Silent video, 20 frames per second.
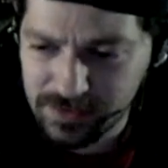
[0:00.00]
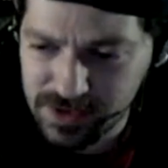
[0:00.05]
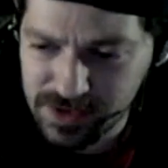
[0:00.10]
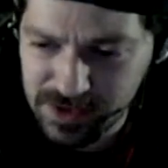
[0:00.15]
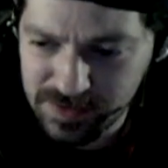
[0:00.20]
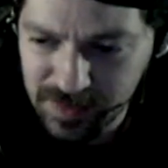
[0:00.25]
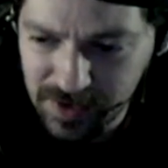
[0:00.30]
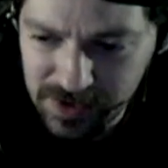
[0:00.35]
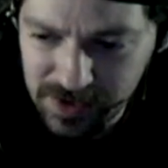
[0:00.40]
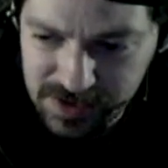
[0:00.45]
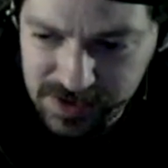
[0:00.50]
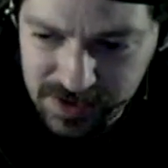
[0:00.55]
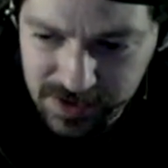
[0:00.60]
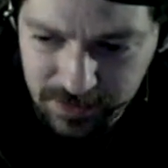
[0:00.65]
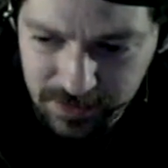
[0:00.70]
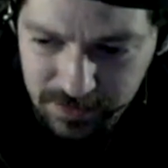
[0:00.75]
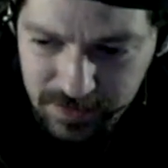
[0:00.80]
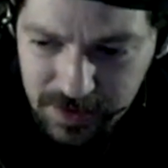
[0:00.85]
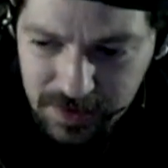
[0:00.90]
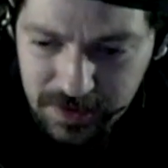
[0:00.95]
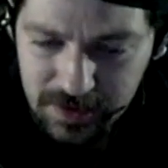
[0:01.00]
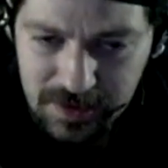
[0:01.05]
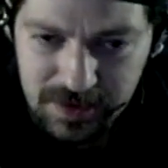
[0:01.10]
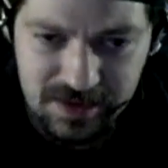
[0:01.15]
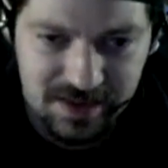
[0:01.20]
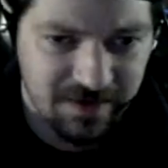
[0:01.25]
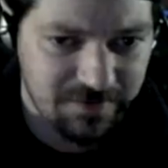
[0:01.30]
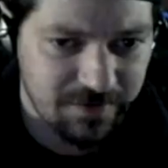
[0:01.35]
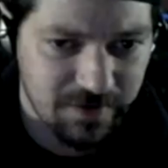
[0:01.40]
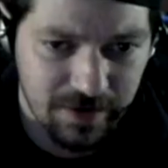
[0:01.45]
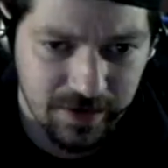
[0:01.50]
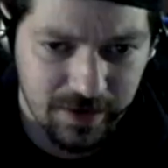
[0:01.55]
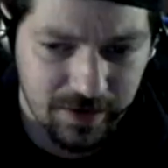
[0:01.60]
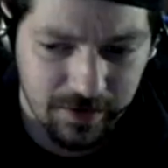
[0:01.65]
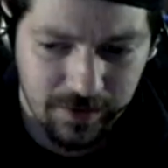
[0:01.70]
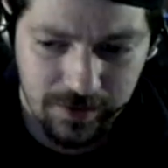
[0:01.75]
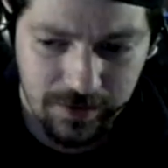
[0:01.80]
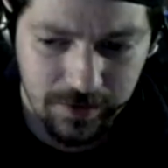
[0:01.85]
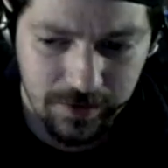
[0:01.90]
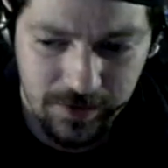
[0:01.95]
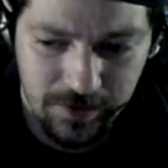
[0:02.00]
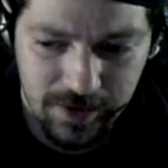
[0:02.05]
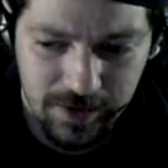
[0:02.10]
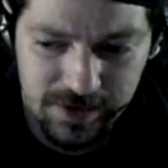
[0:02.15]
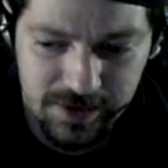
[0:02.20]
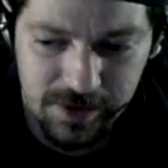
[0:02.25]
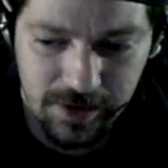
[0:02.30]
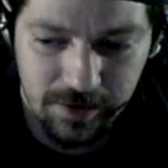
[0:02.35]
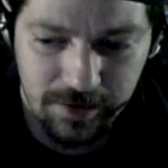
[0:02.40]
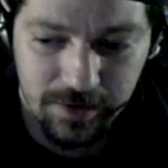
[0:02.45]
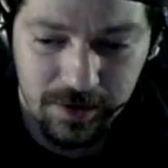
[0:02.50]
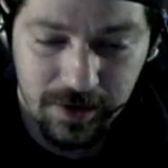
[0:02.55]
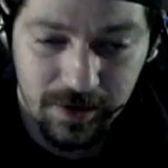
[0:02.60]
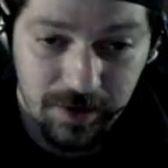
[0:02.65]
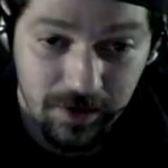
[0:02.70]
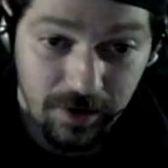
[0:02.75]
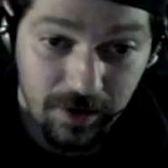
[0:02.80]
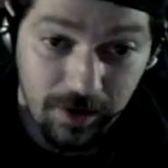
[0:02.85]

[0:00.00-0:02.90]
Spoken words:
Definitely not good on its own. Rhubarb,